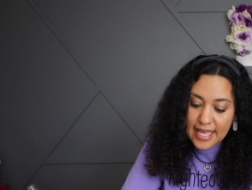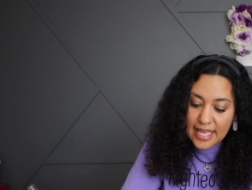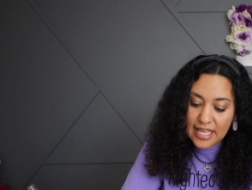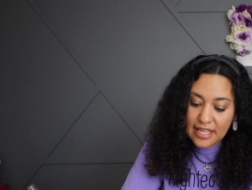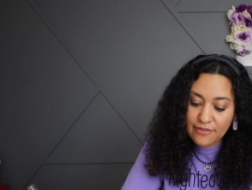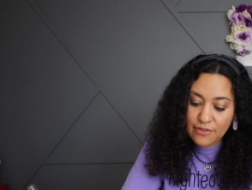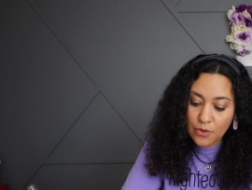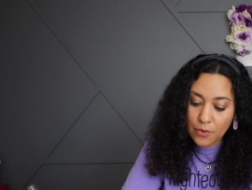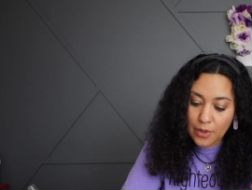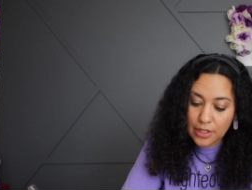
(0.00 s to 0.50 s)

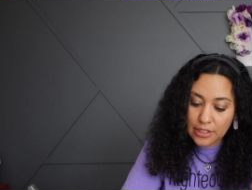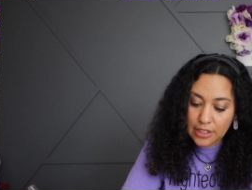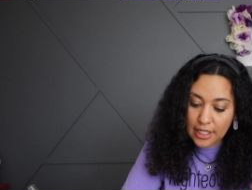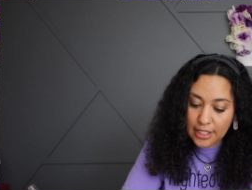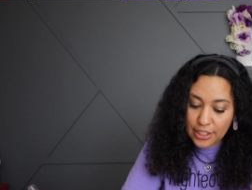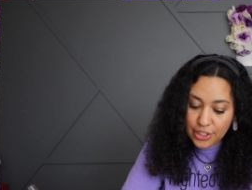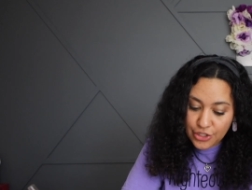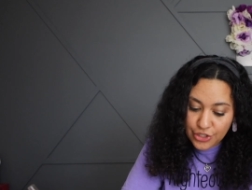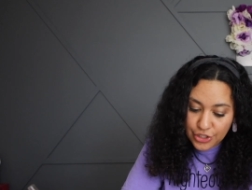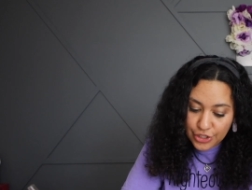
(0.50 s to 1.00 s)
If you are
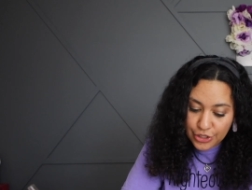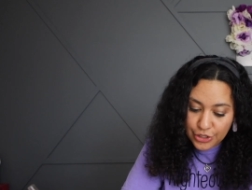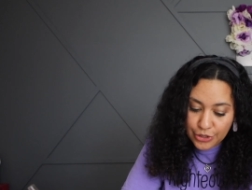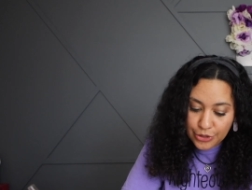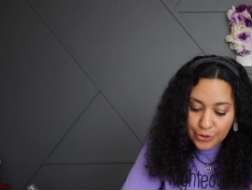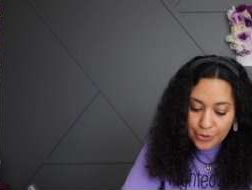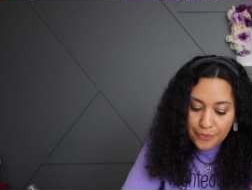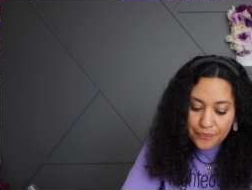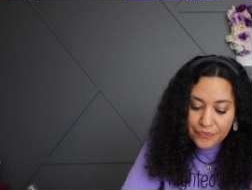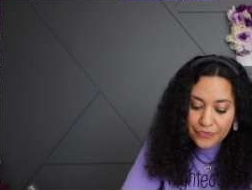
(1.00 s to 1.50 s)
not a
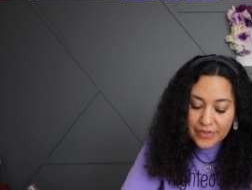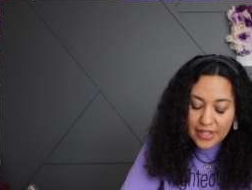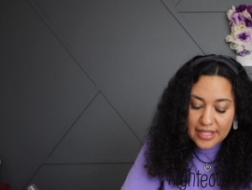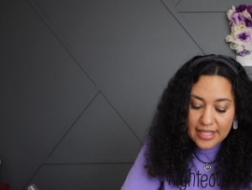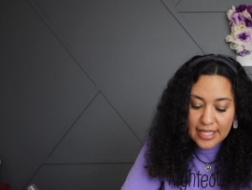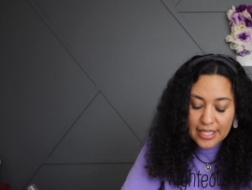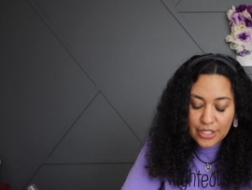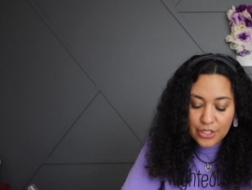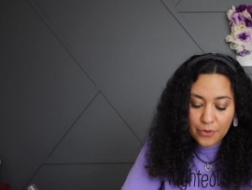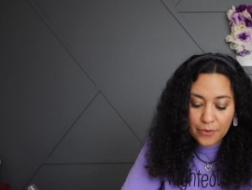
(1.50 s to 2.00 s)
Jew,
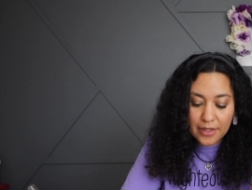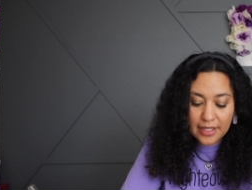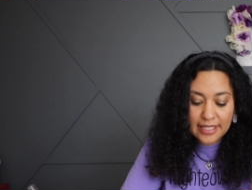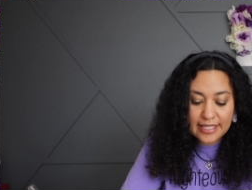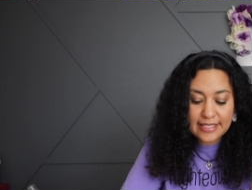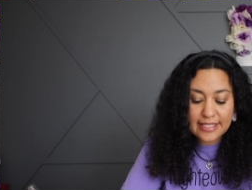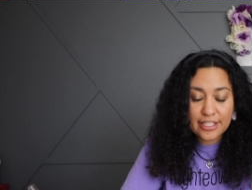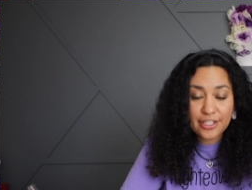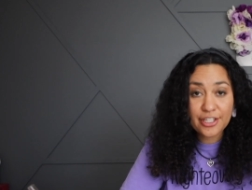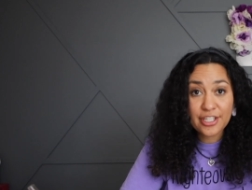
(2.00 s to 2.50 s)
then you are
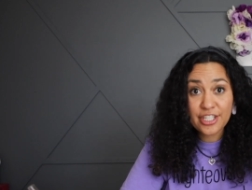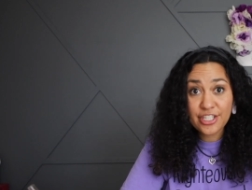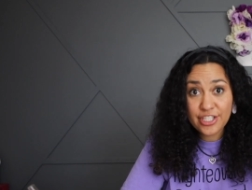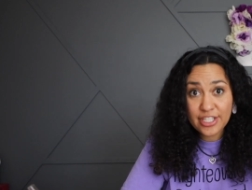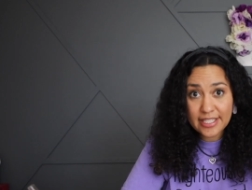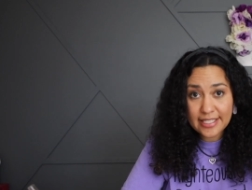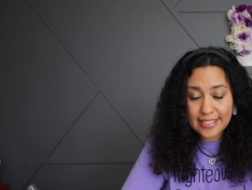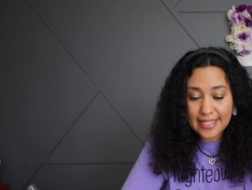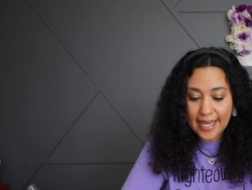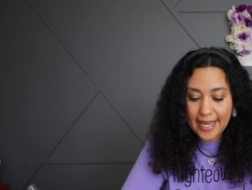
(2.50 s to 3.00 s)
considered a
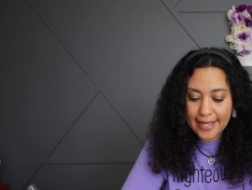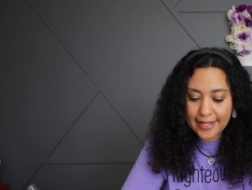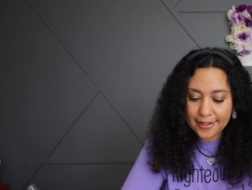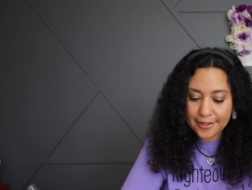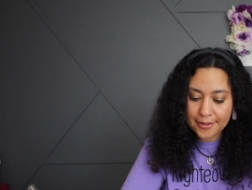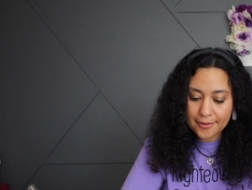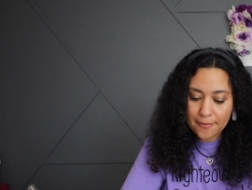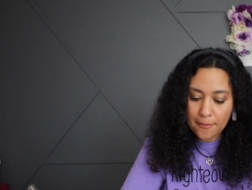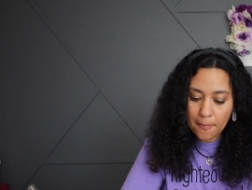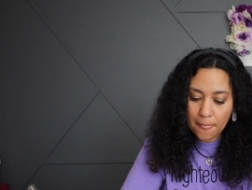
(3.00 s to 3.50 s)

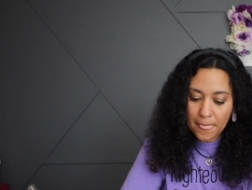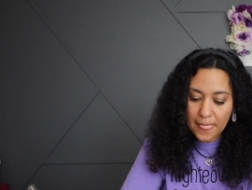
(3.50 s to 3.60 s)
Gentile